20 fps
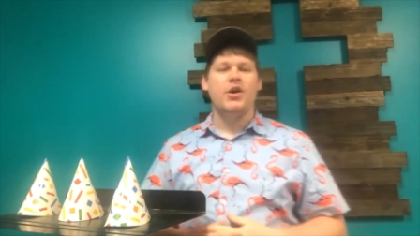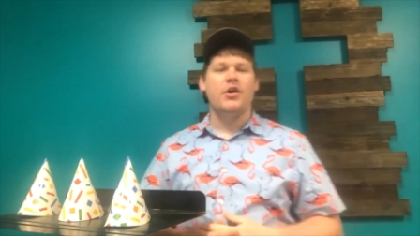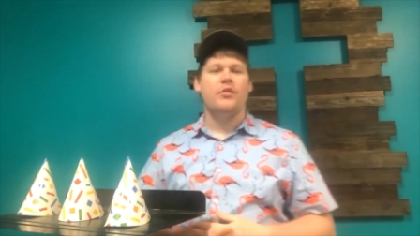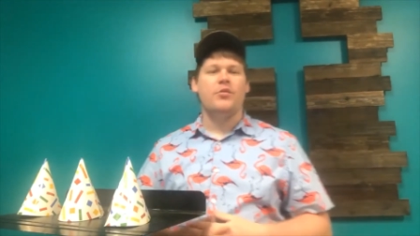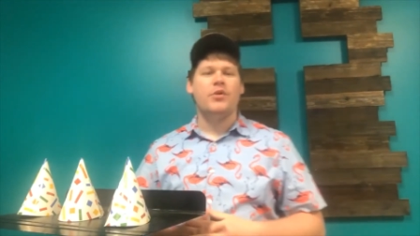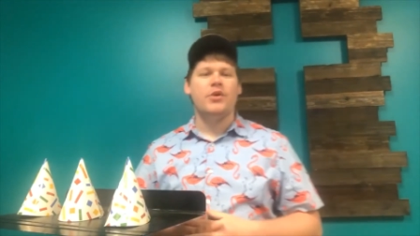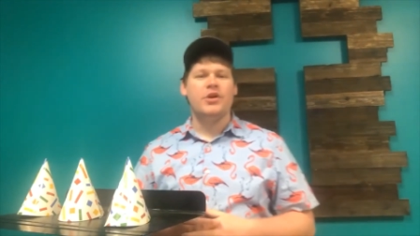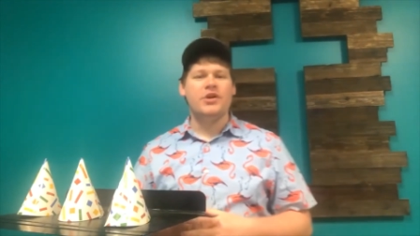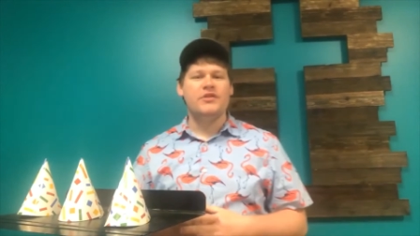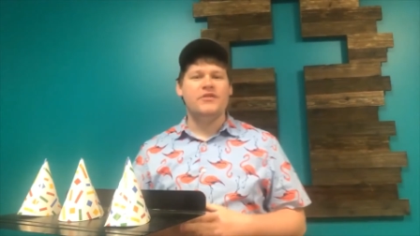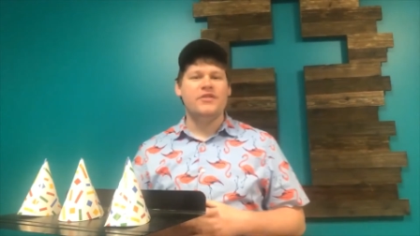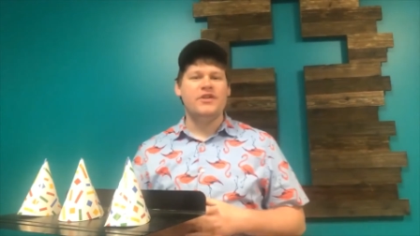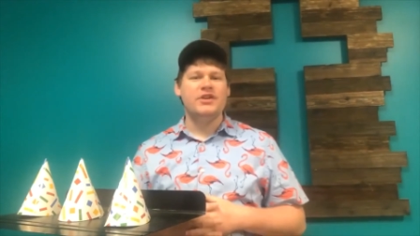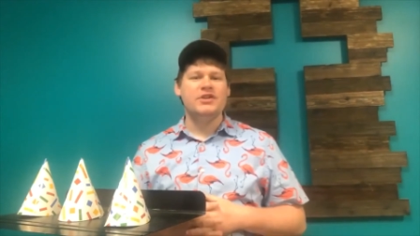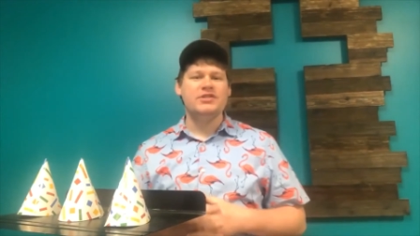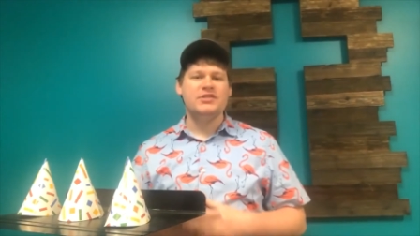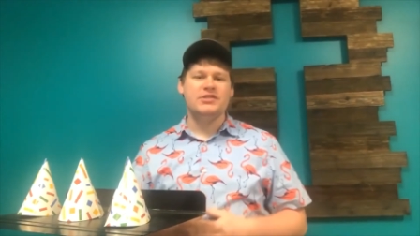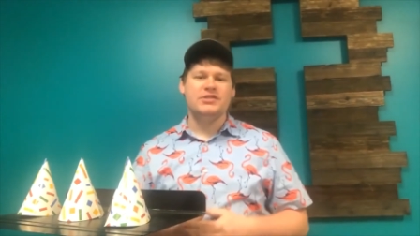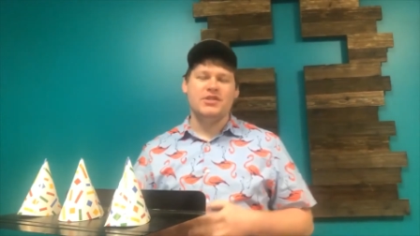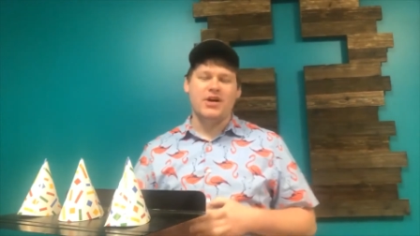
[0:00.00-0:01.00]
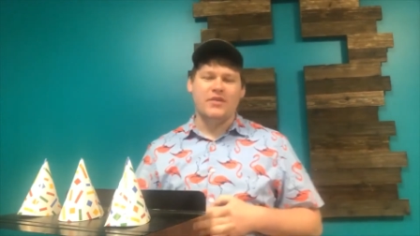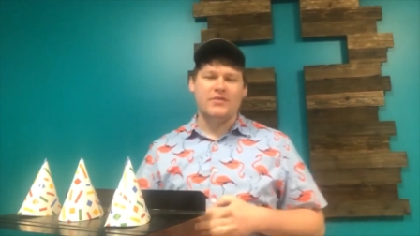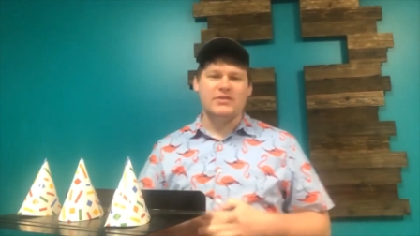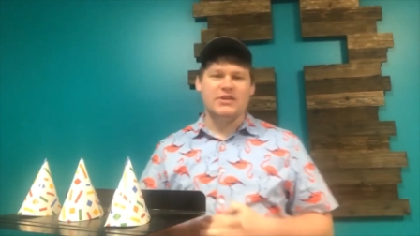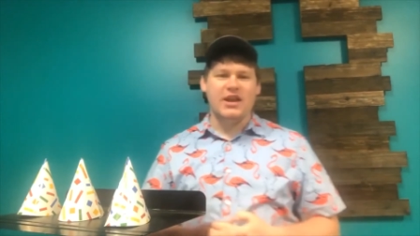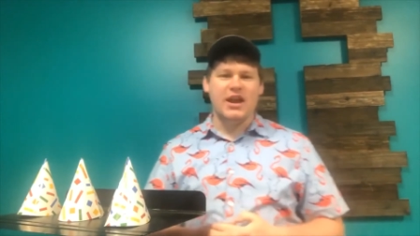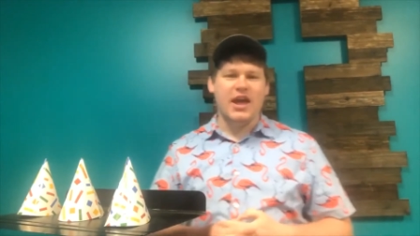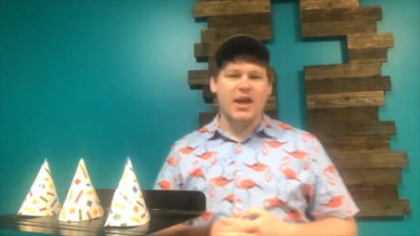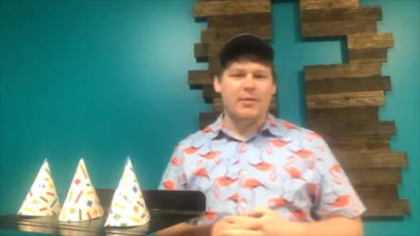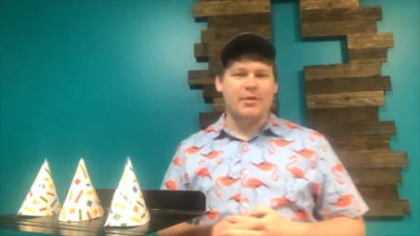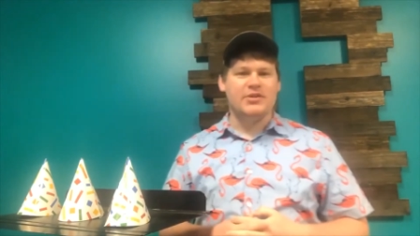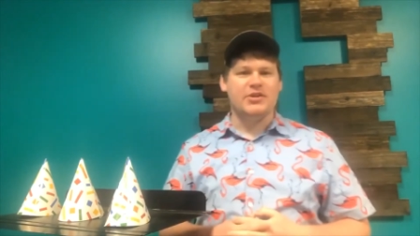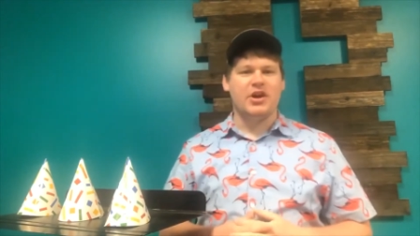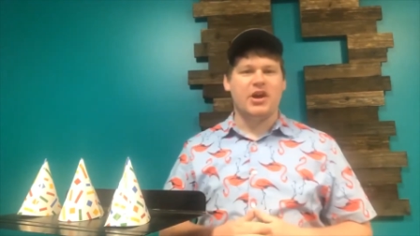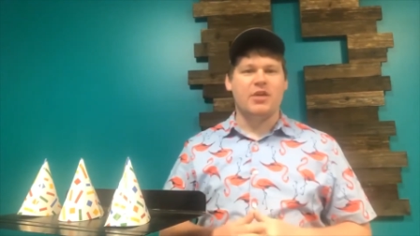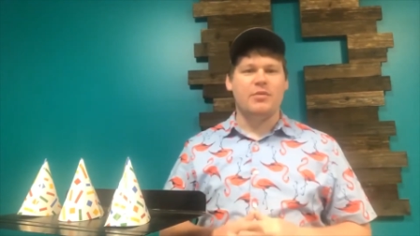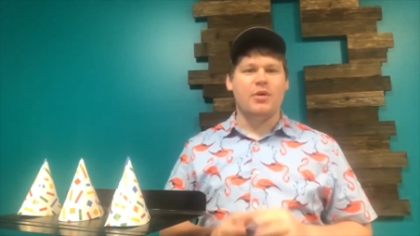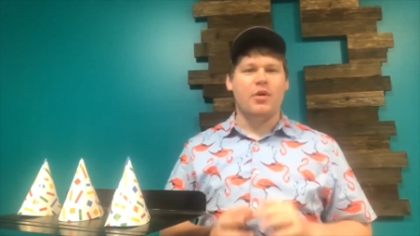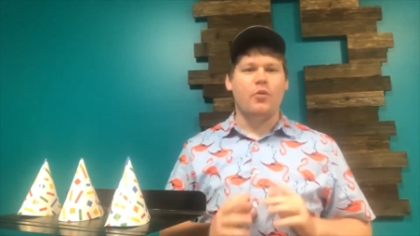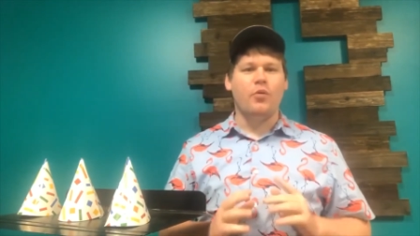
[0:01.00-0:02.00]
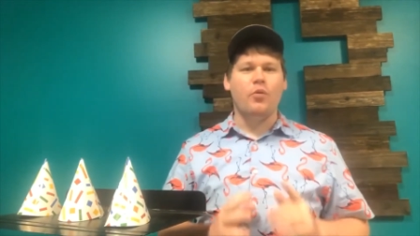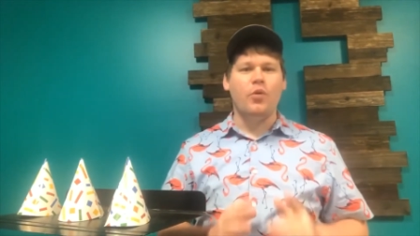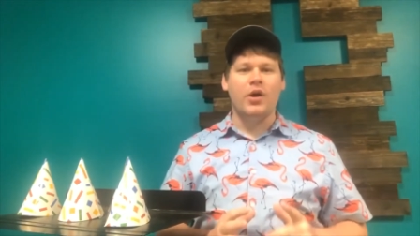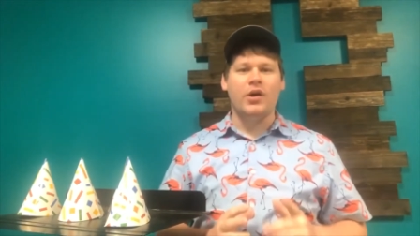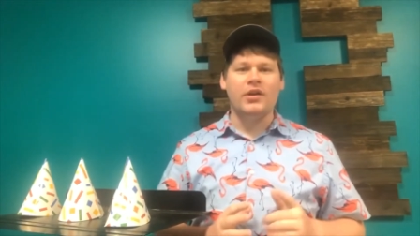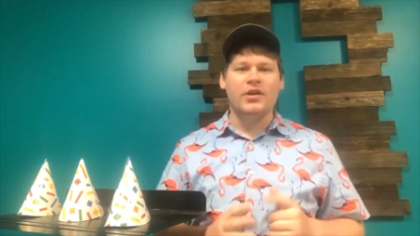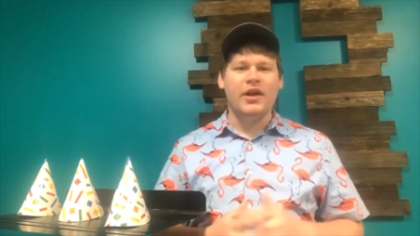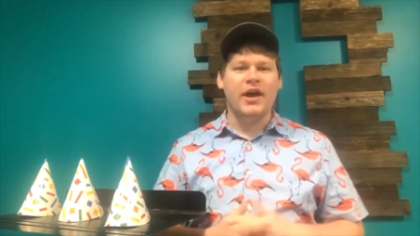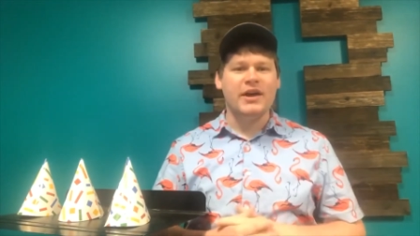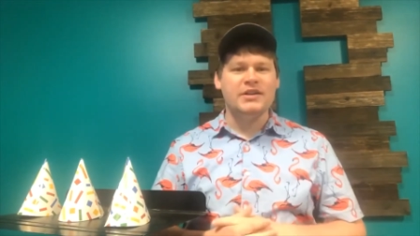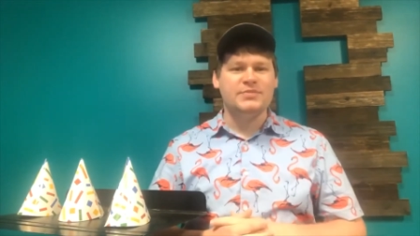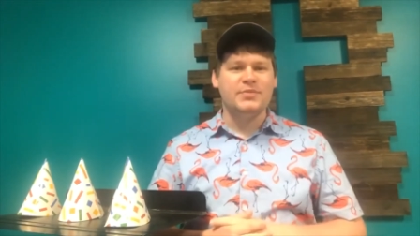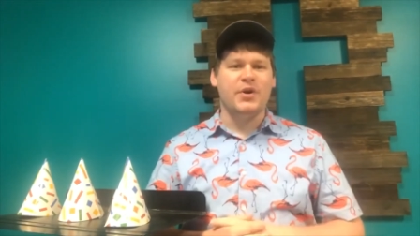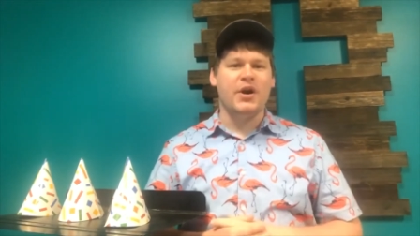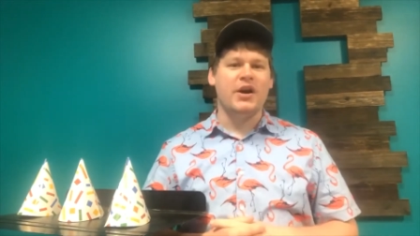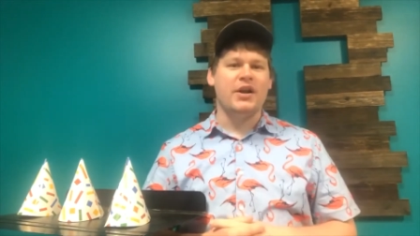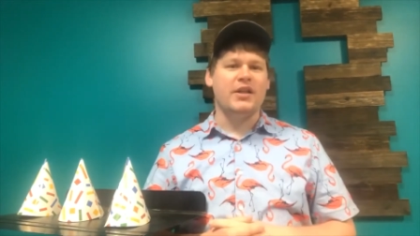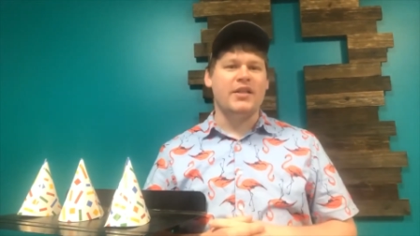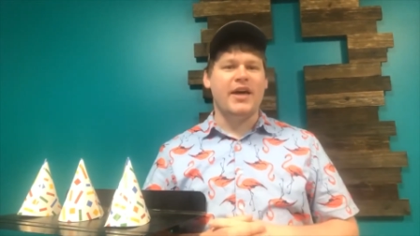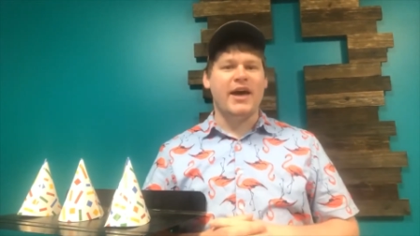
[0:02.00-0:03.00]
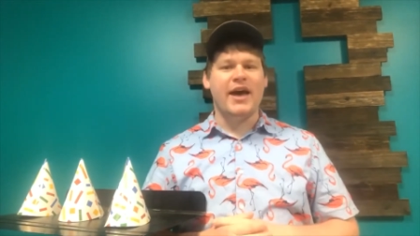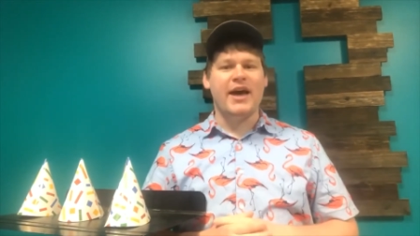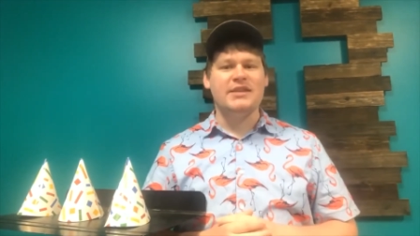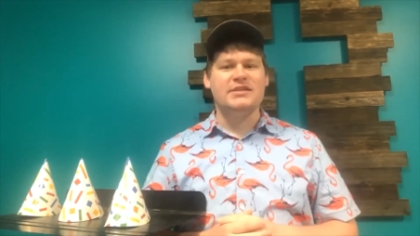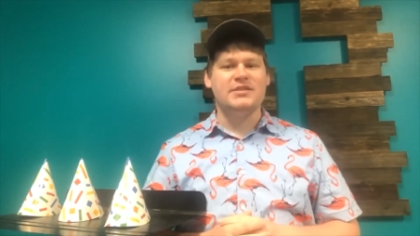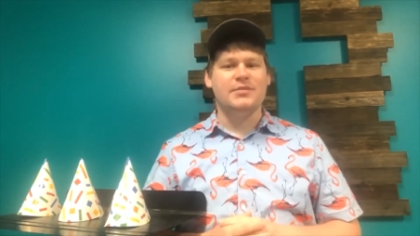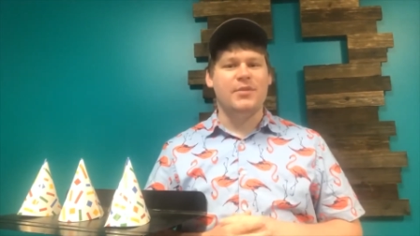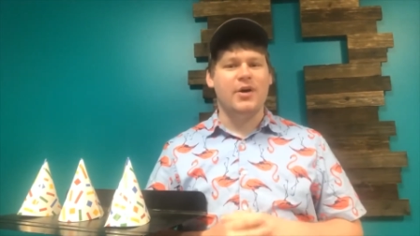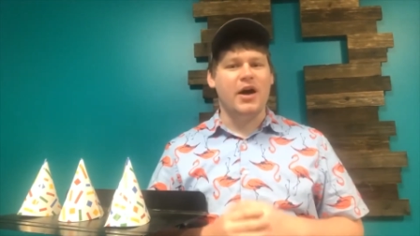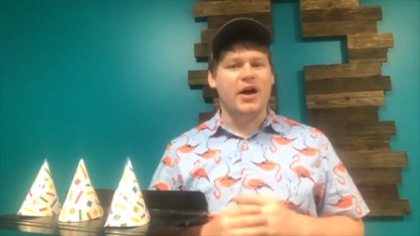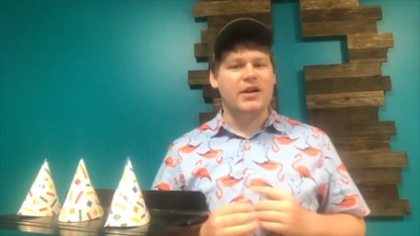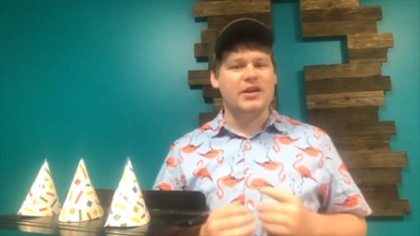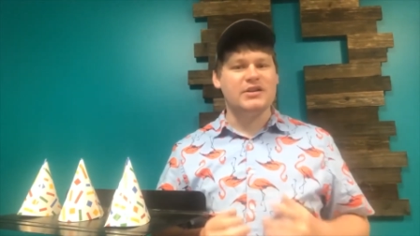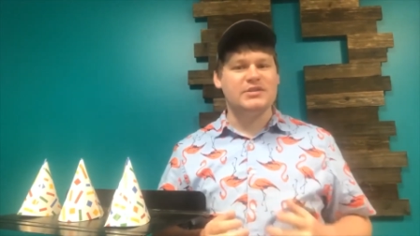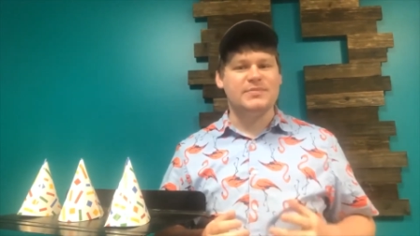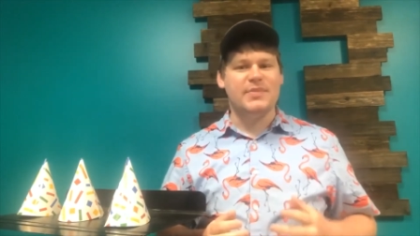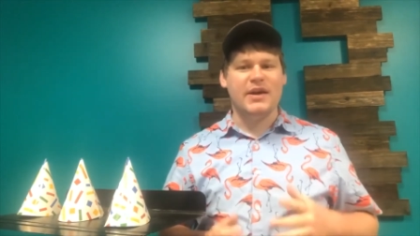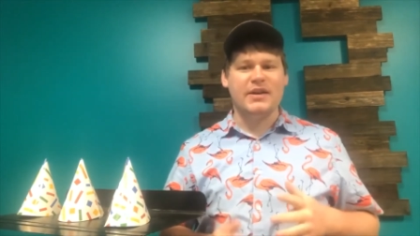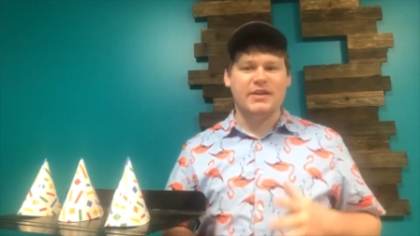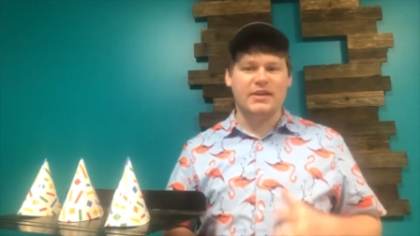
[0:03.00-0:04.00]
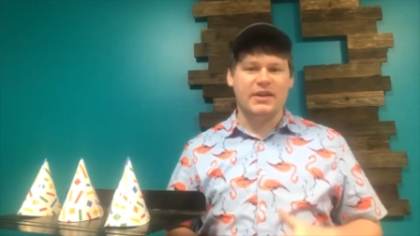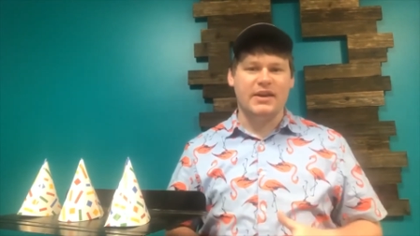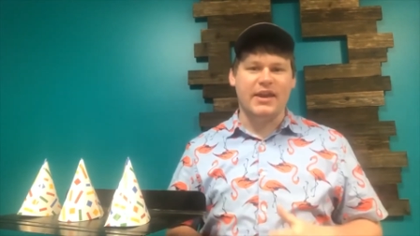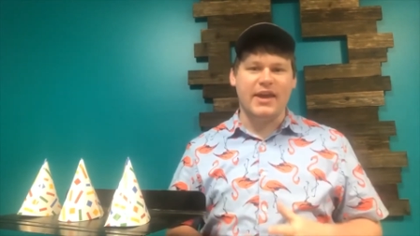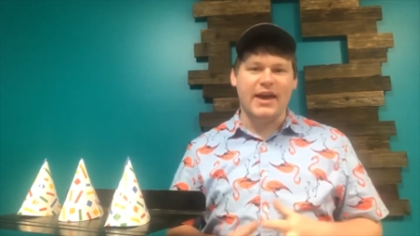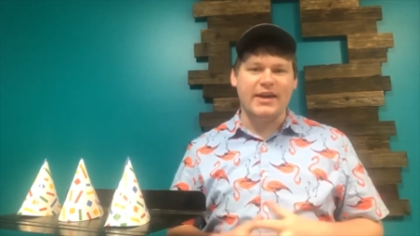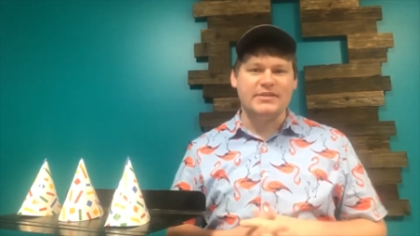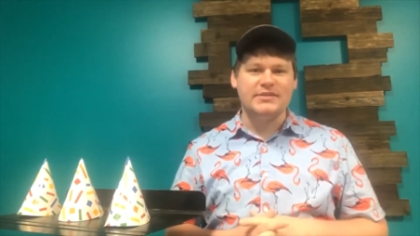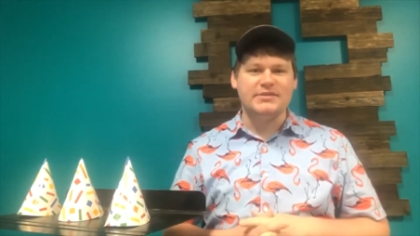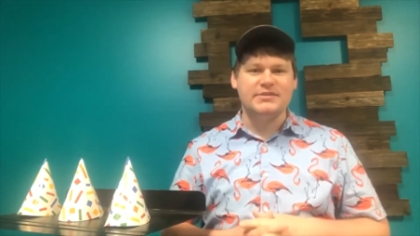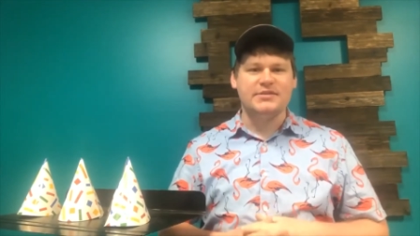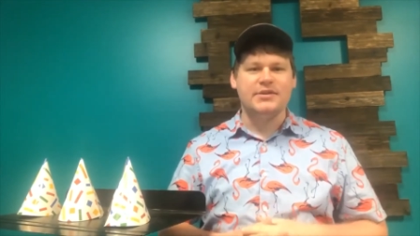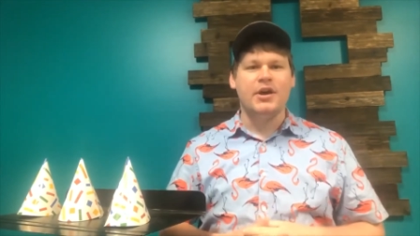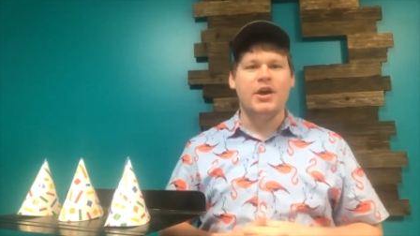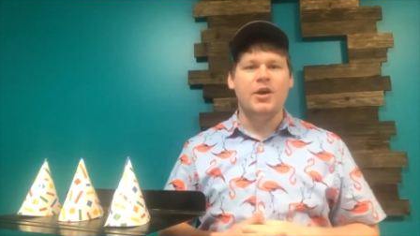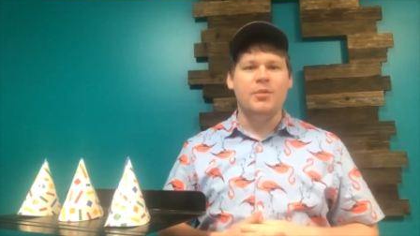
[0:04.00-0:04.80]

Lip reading: We're going to finish this off today by talking about one last party that had some unexpected guests.